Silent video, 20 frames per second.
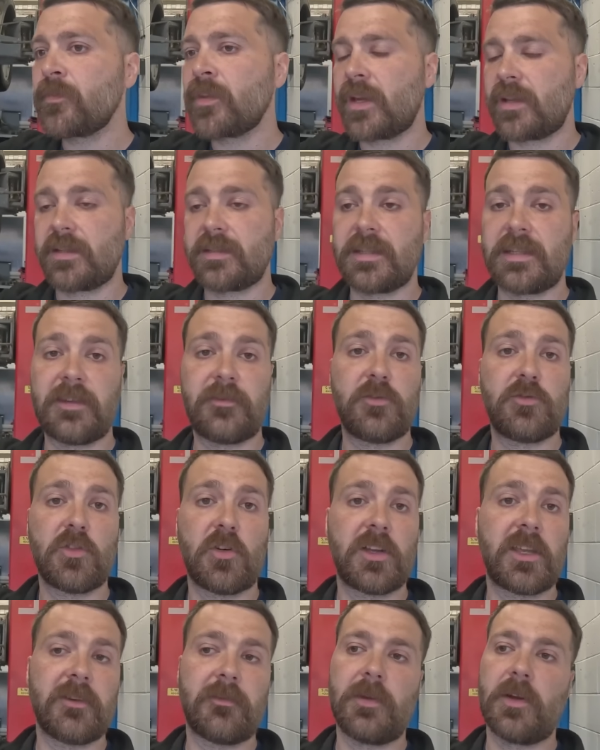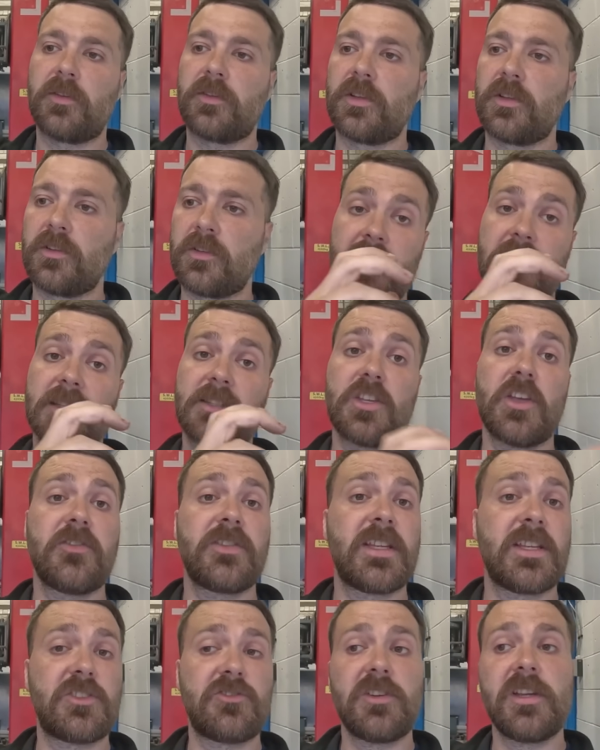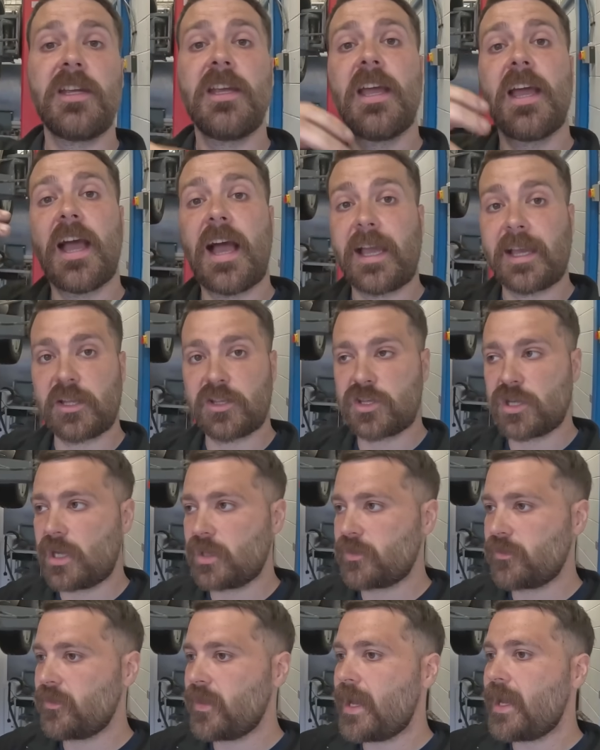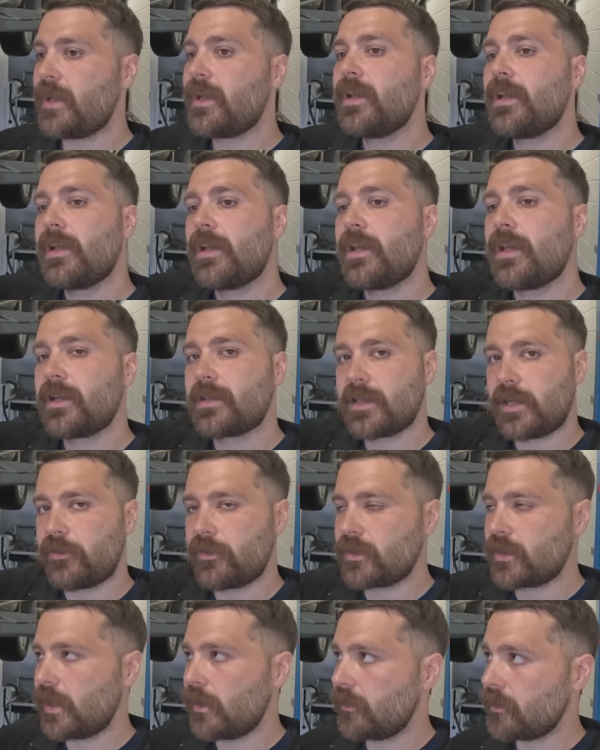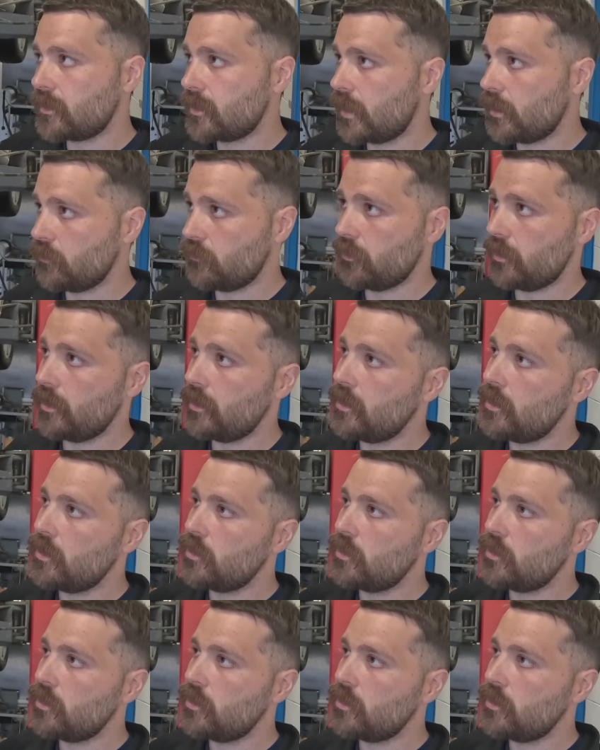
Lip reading: And I said, if you don't give me all the service history, I can charge for that, etc, etc, etc.